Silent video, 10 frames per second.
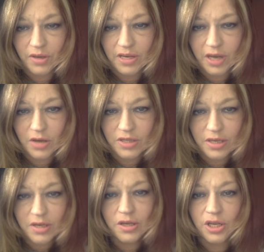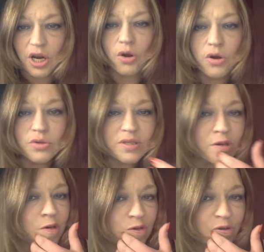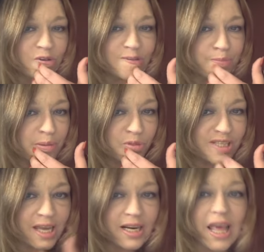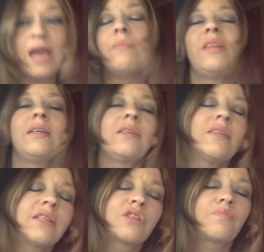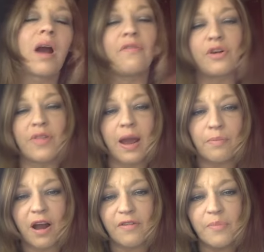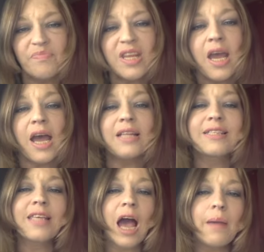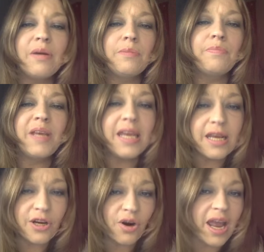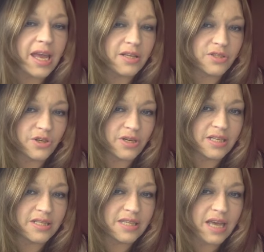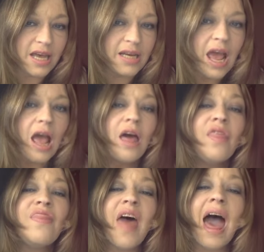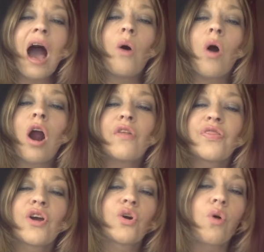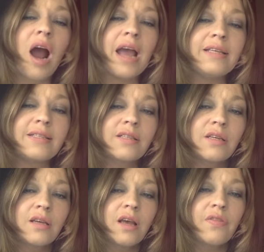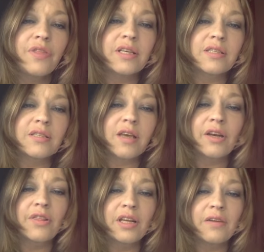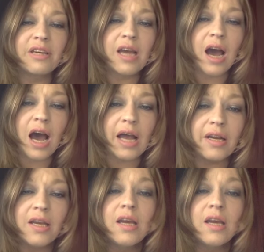he goes, you know, who's, who, who do people say that I am? And they said, this prophet or that prophet. And Simon Peter answered and said, thou art the Christ, the Son of the living God.